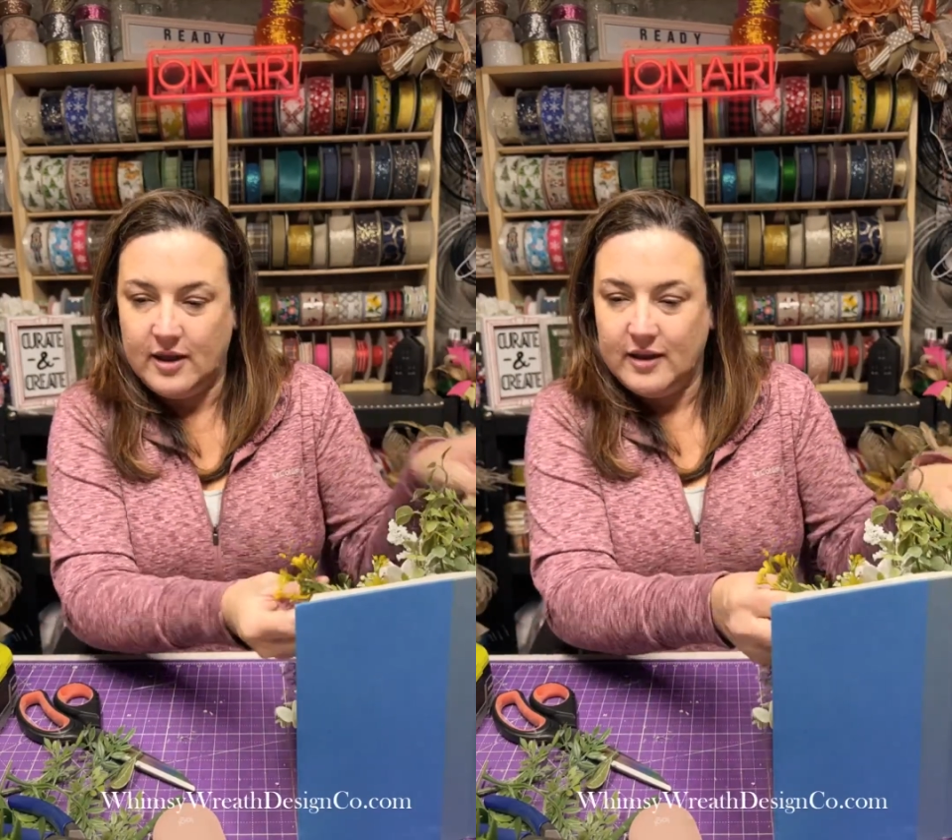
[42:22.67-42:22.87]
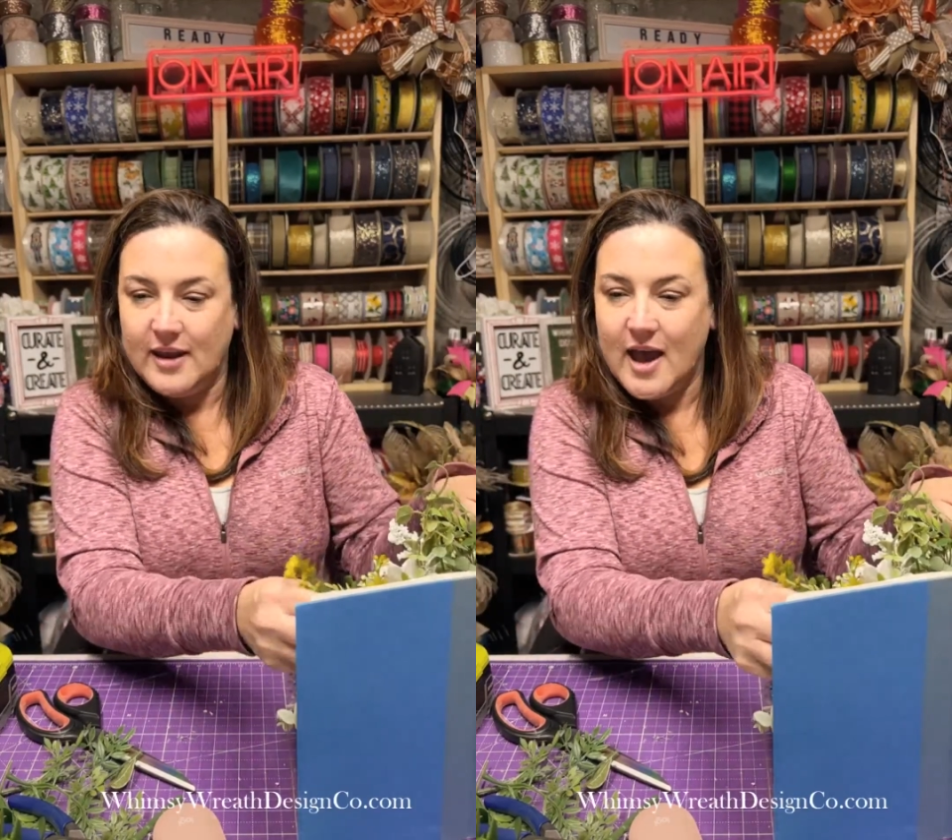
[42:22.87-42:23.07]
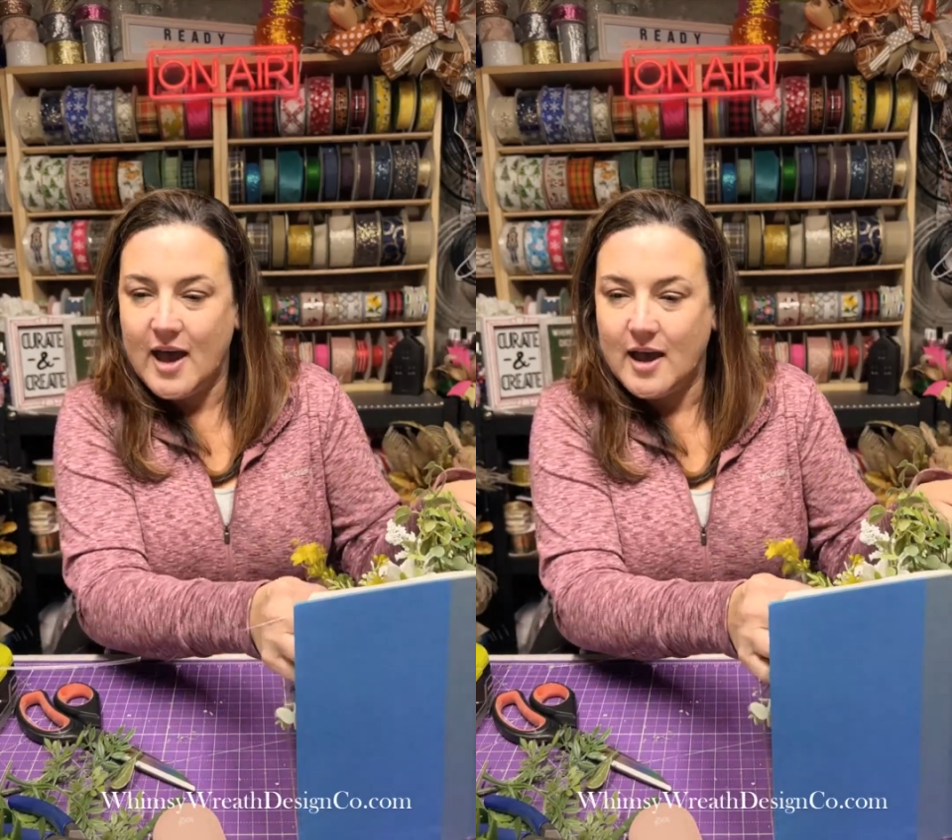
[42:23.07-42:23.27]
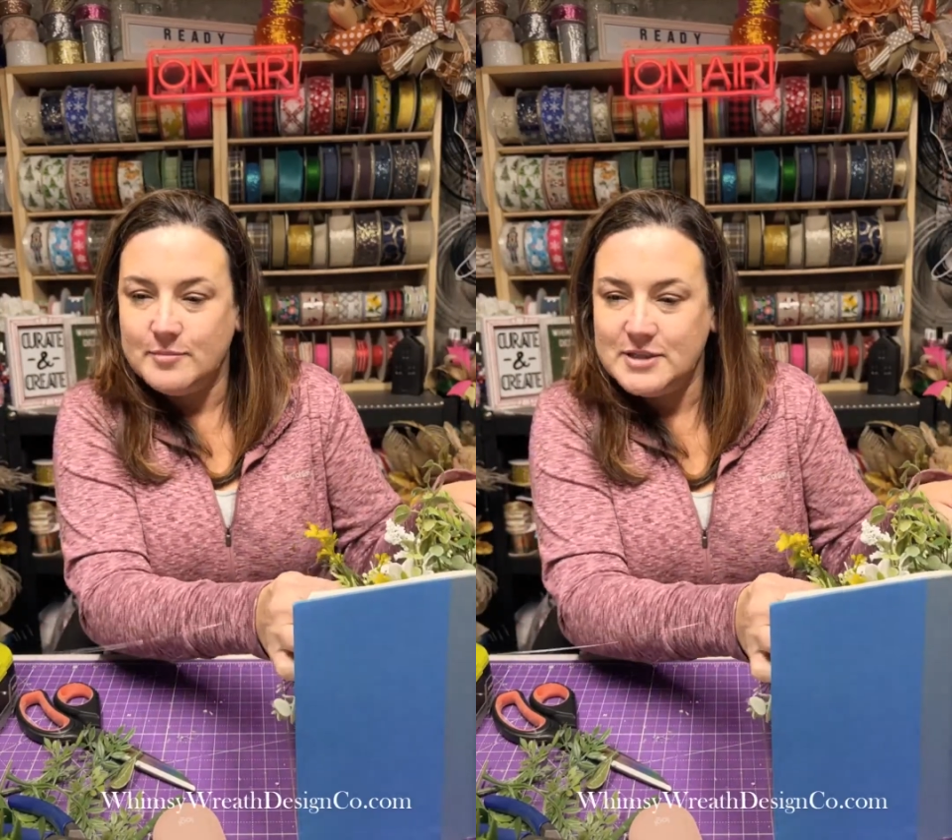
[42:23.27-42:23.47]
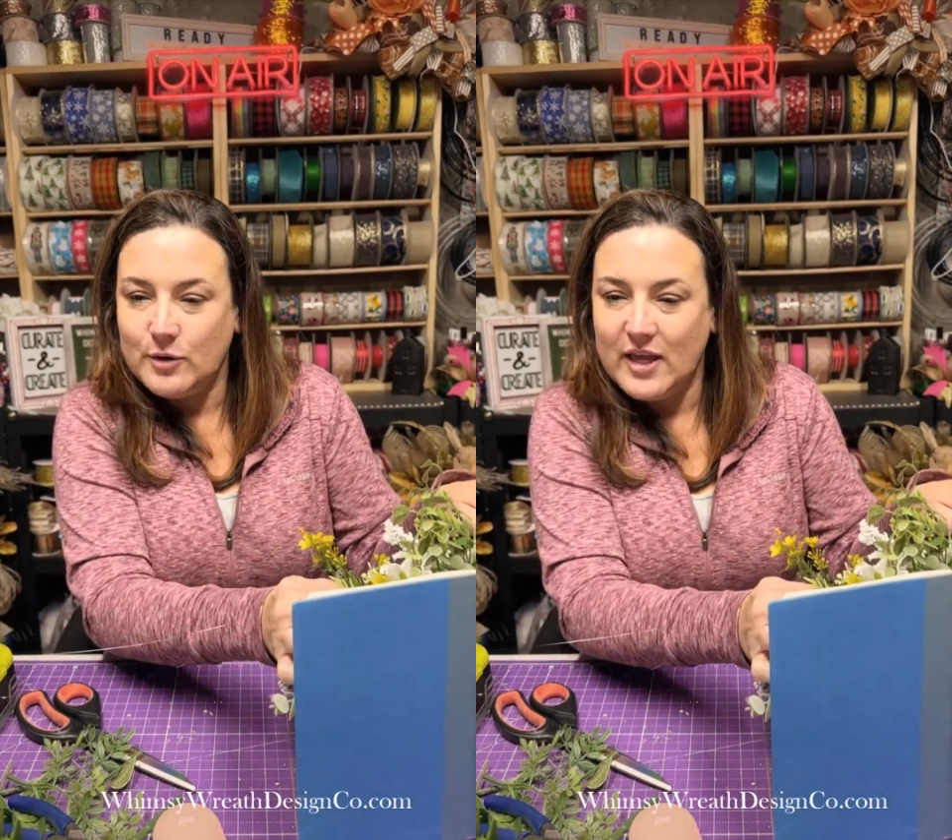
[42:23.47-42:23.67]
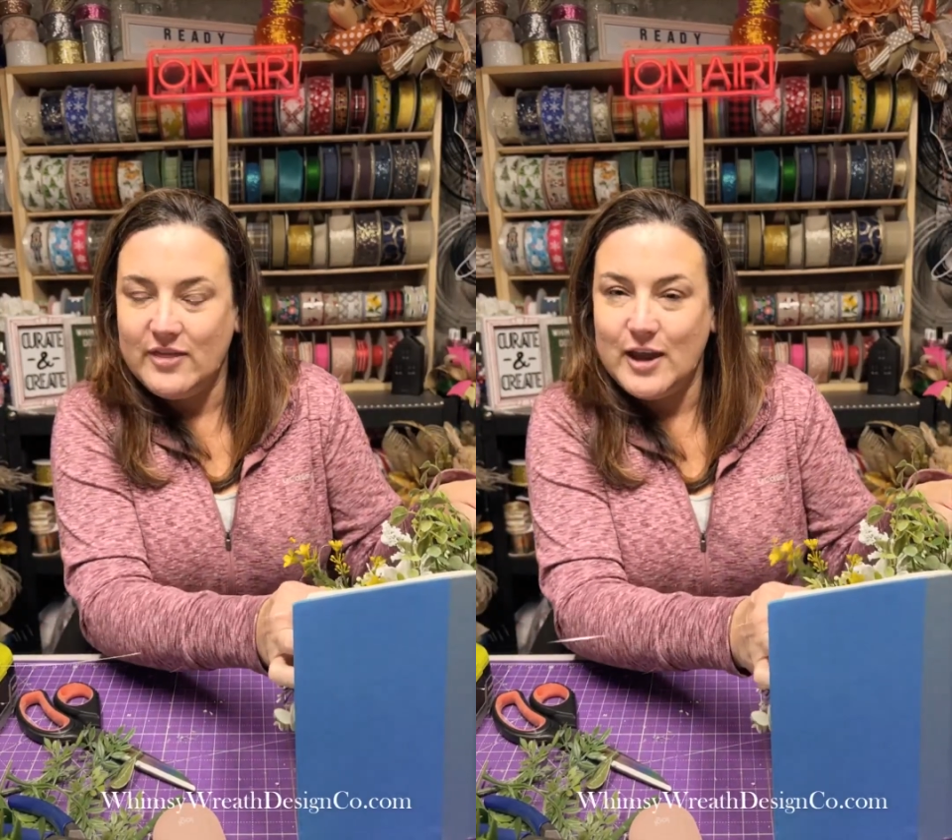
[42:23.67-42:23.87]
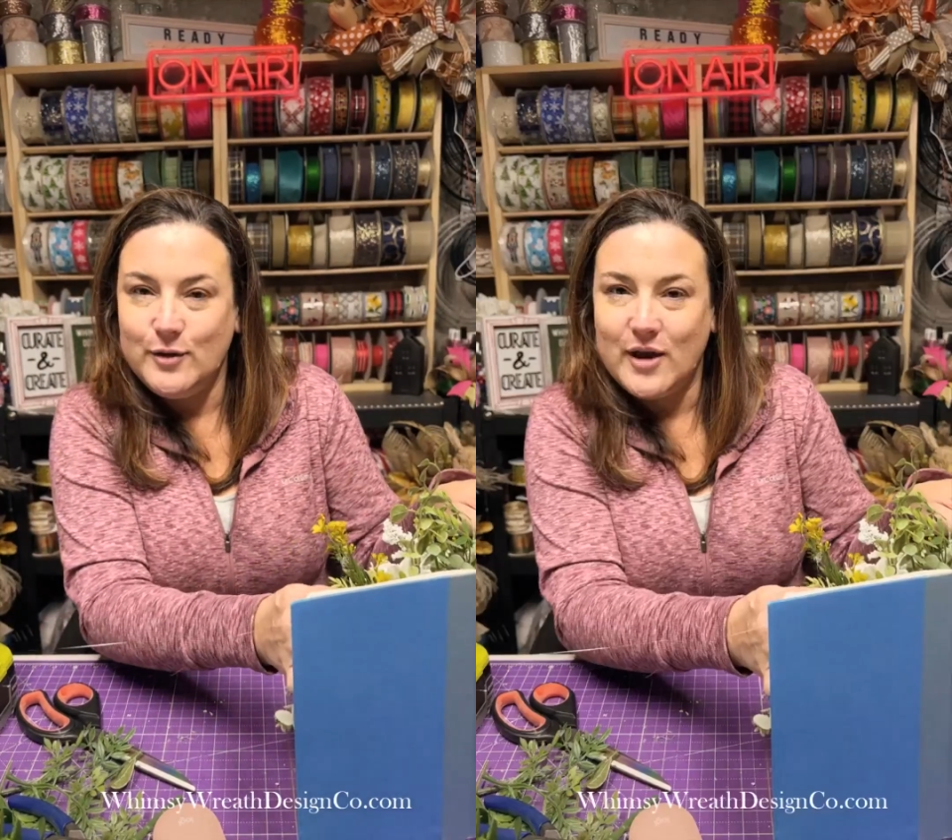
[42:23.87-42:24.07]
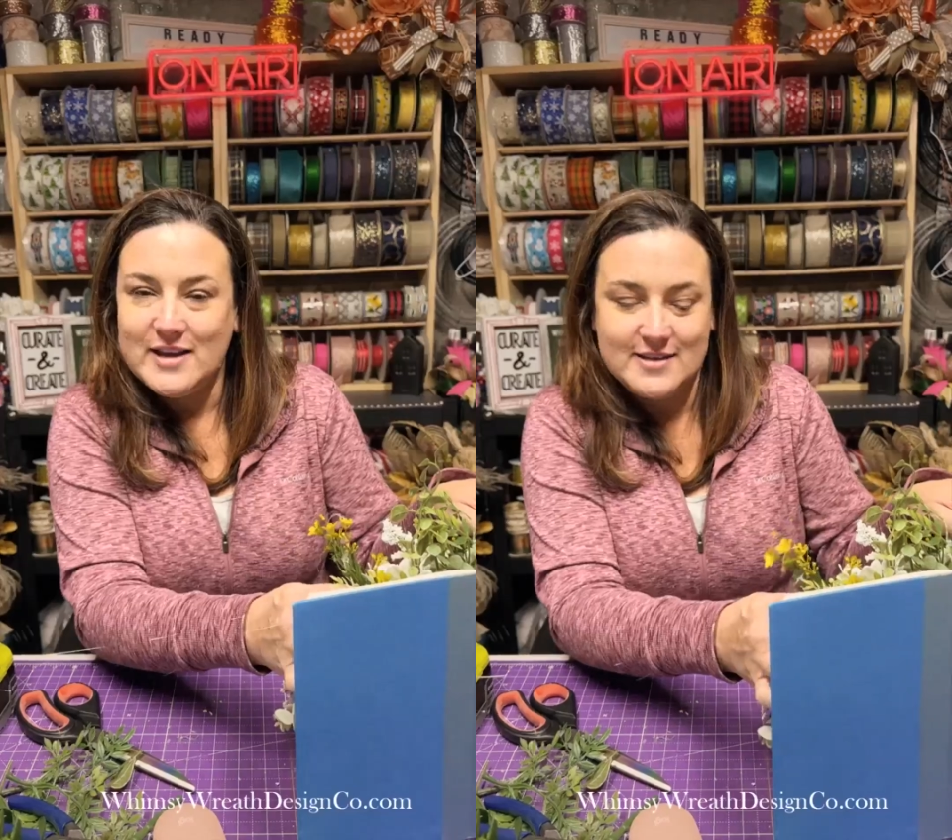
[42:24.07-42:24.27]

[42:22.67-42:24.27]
Yeah, I'm so glad that you guys